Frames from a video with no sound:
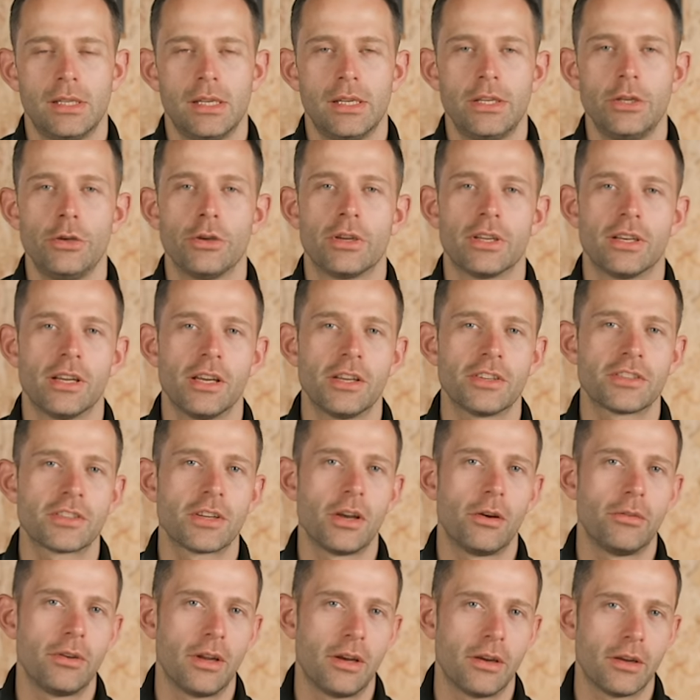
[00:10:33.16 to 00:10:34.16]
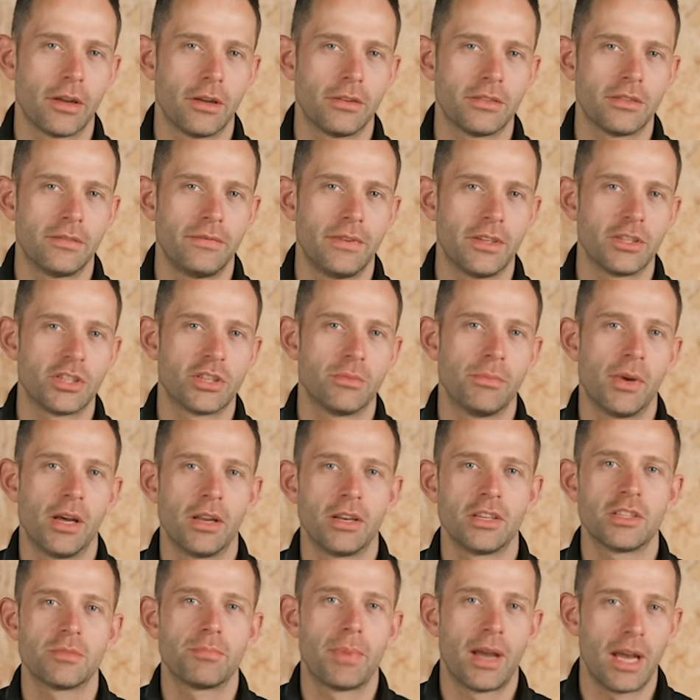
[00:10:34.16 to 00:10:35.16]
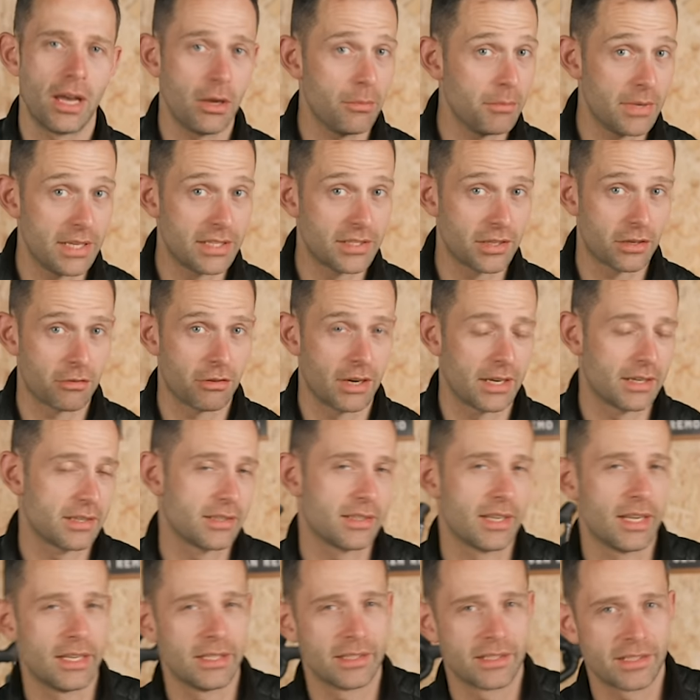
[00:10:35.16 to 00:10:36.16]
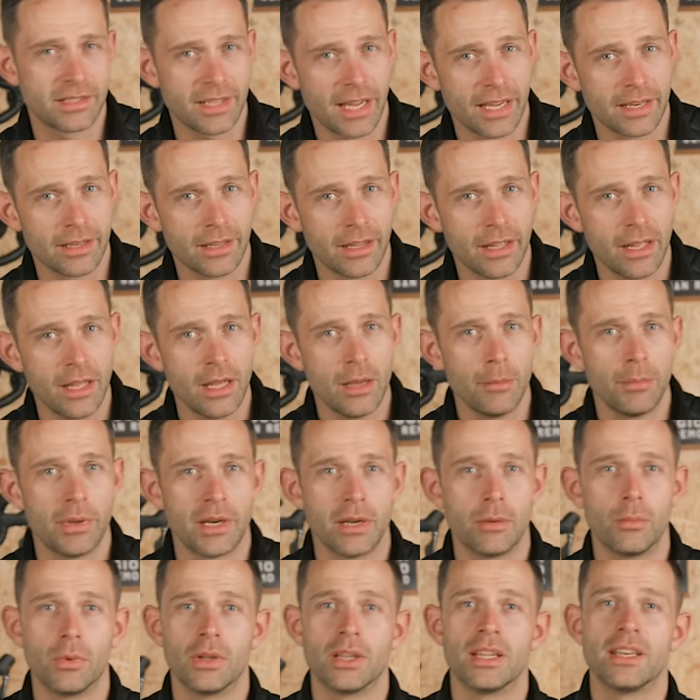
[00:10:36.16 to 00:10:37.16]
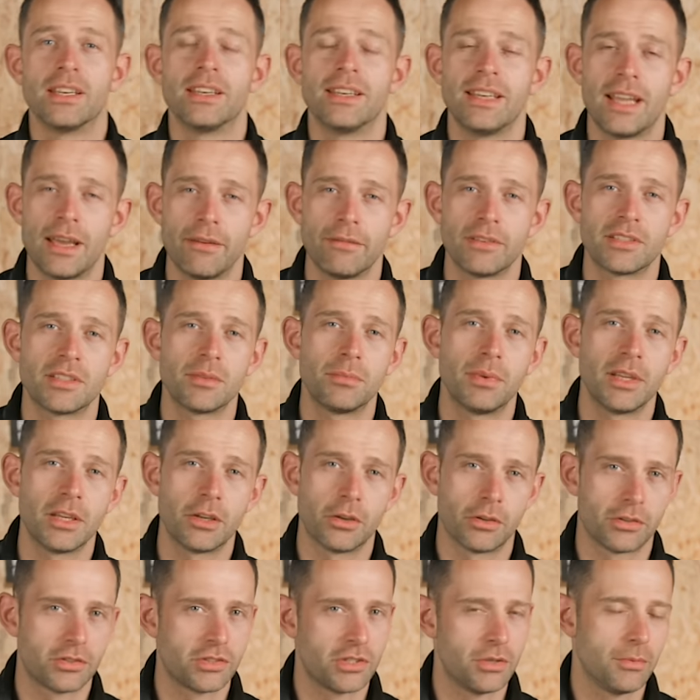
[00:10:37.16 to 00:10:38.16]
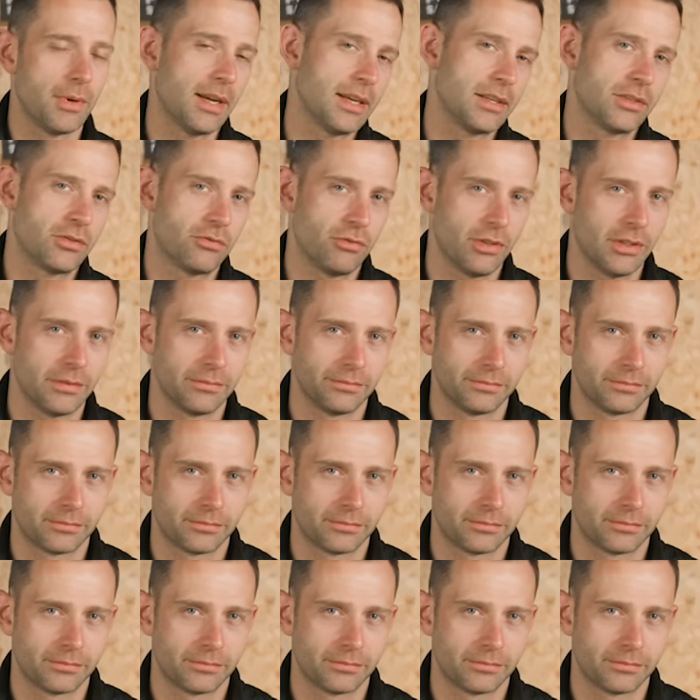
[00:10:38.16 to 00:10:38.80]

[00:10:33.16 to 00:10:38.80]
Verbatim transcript: You can ask Colnago to fit Shimano's power meter crankset instead, but it will inevitably cost you extra.